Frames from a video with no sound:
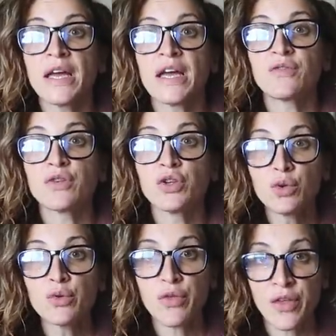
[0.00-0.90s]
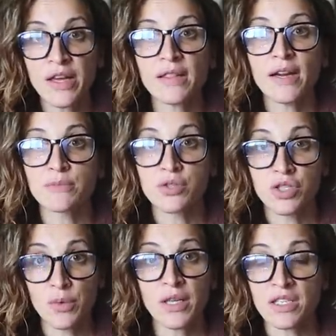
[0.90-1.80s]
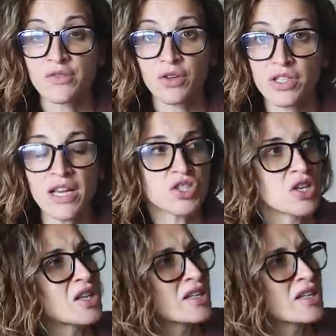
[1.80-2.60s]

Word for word: If you think that I'm doing this for attention,